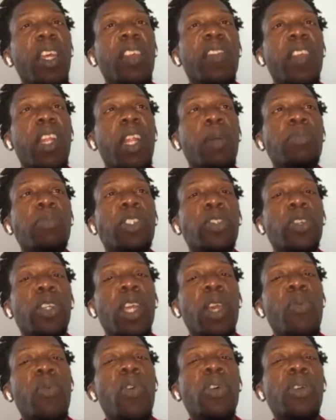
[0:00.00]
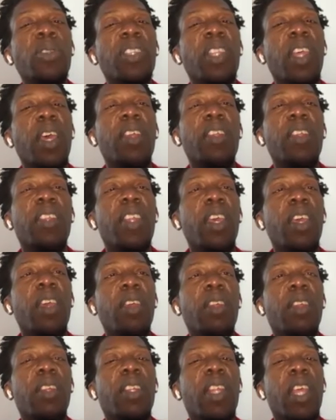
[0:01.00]
is, and I'm sure they won't
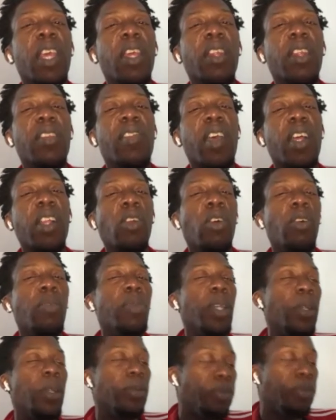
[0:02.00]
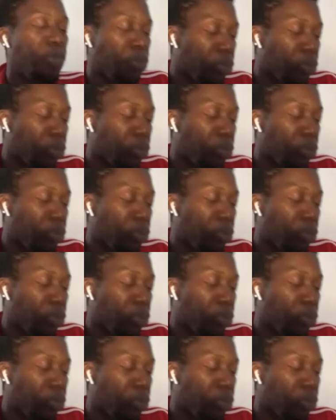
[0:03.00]
dare to tell on me.